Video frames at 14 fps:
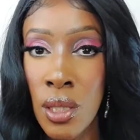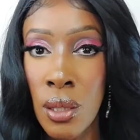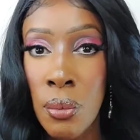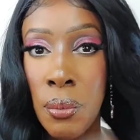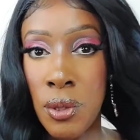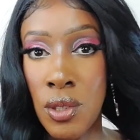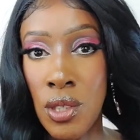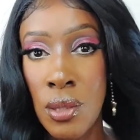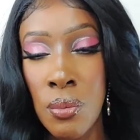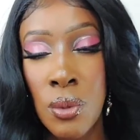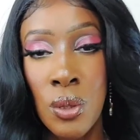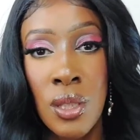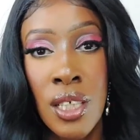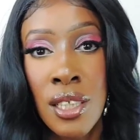wig
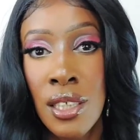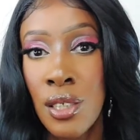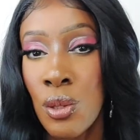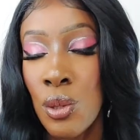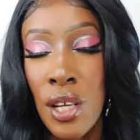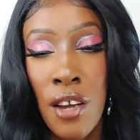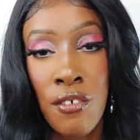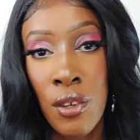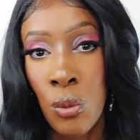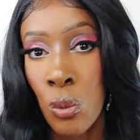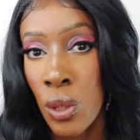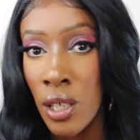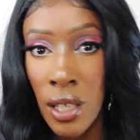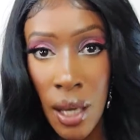possible, and they don't have a
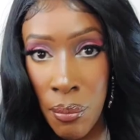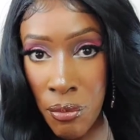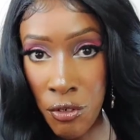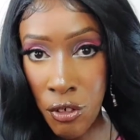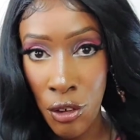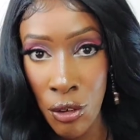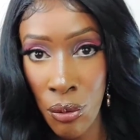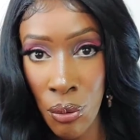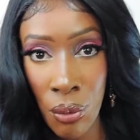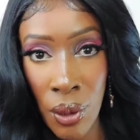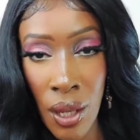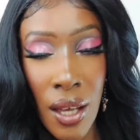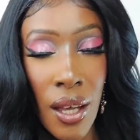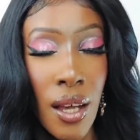wig cap for you,